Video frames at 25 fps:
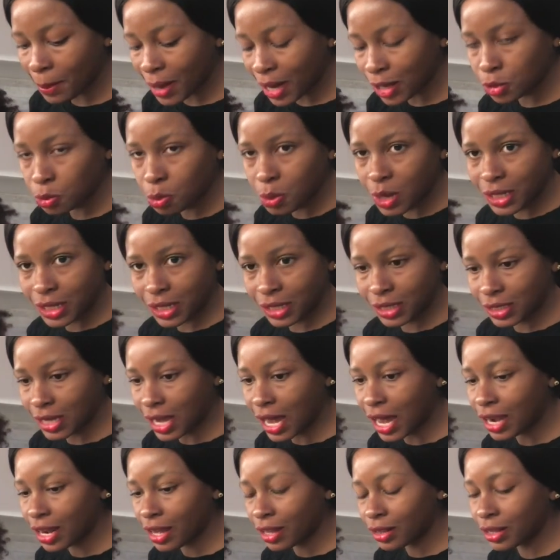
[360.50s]
much better
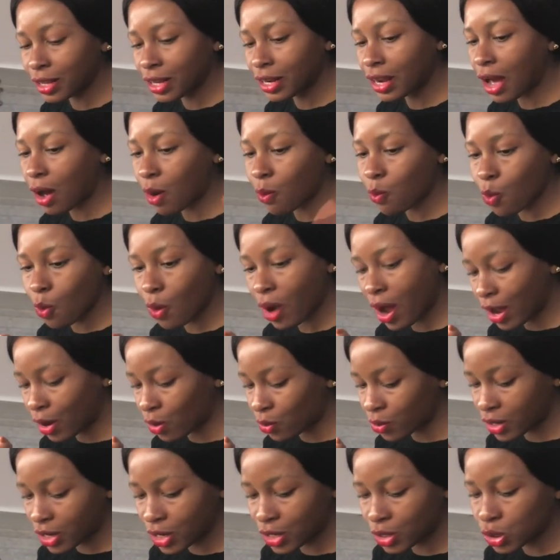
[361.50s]
Italian, then I
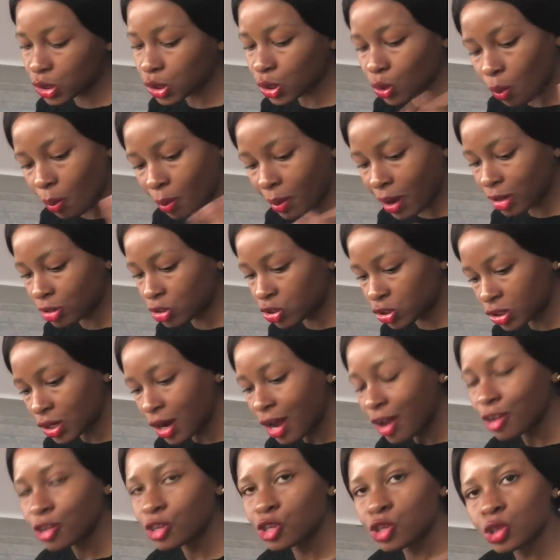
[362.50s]
don't need so much
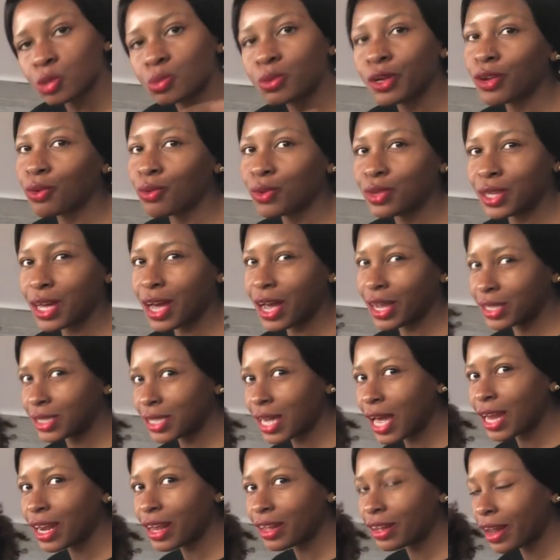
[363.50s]
to speak with the
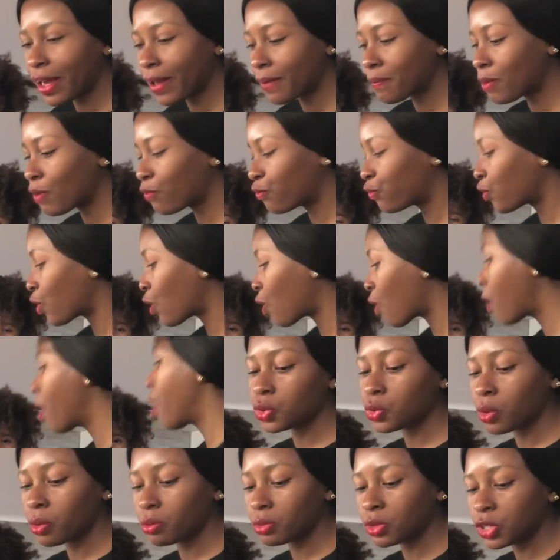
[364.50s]
Italian like before.
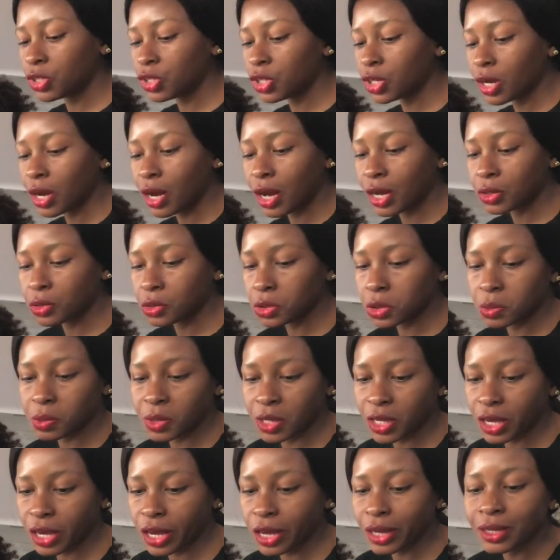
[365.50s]
So I'm teaching her to
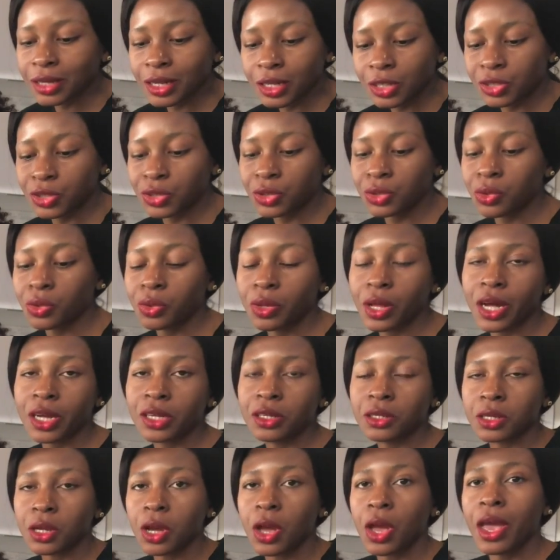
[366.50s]
speak English so
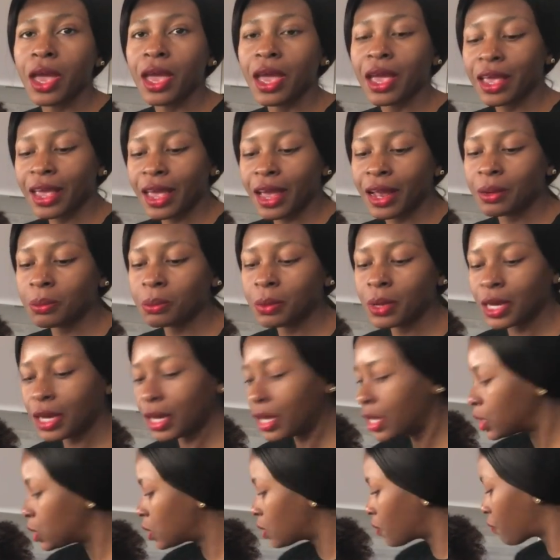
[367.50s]
that can be
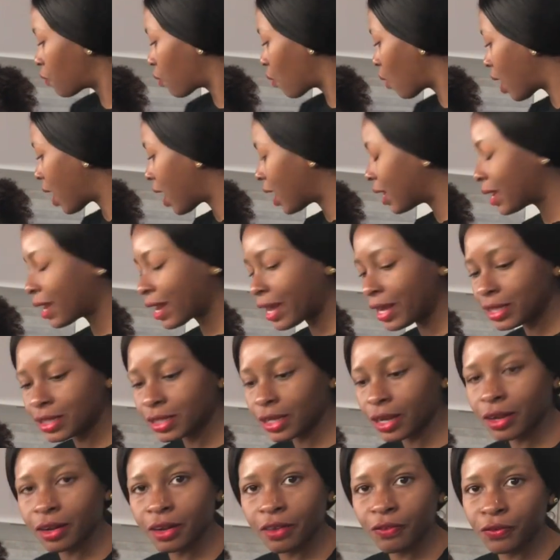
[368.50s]
easy for her
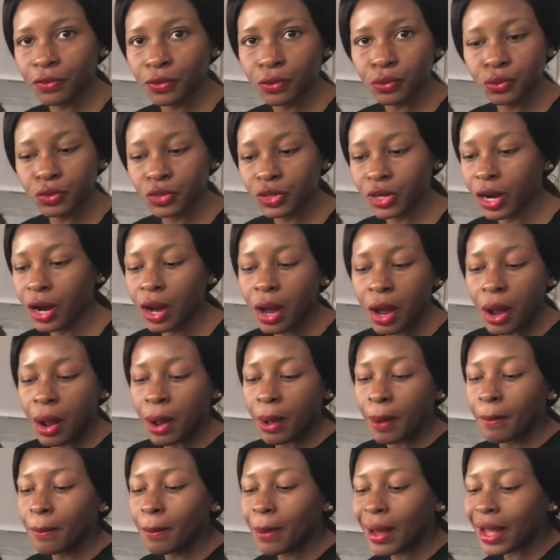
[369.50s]
later in the future.
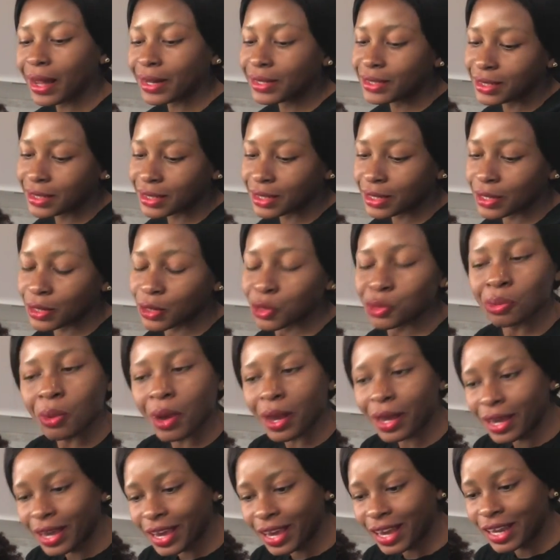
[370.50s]
But
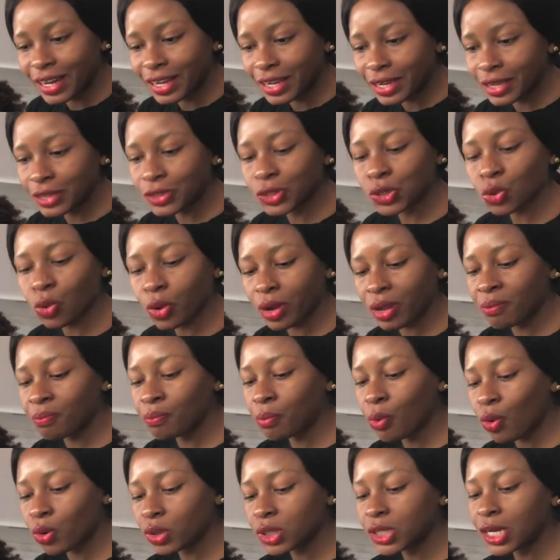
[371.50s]
Swahili is so
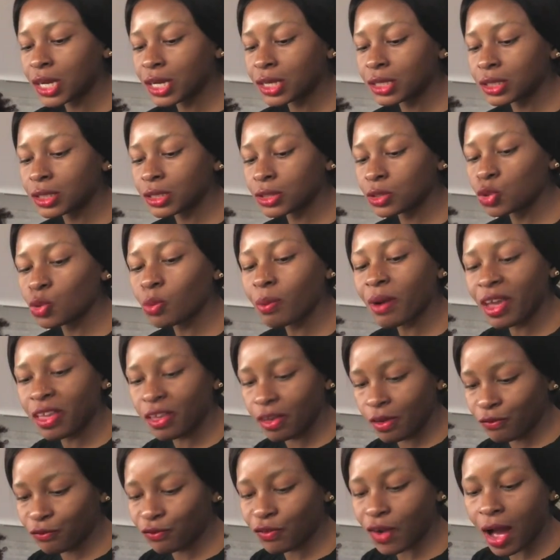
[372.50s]
important to my
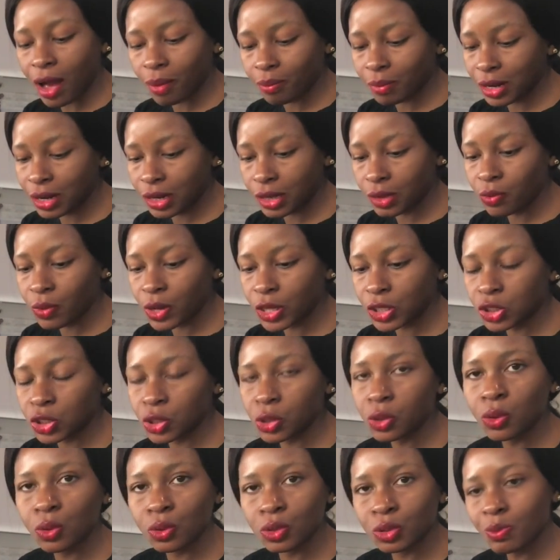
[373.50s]
family when
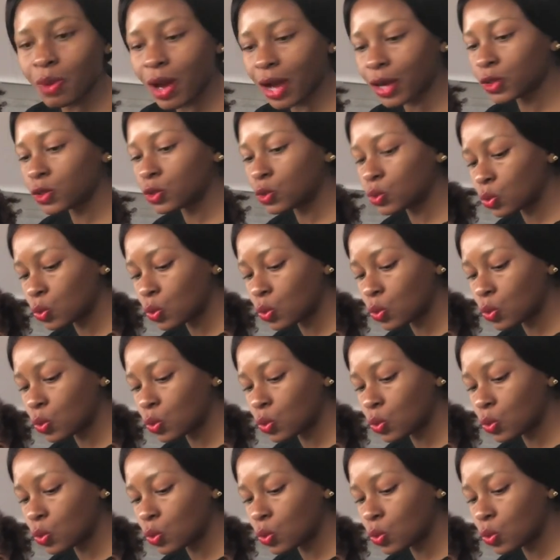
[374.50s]
she goes back to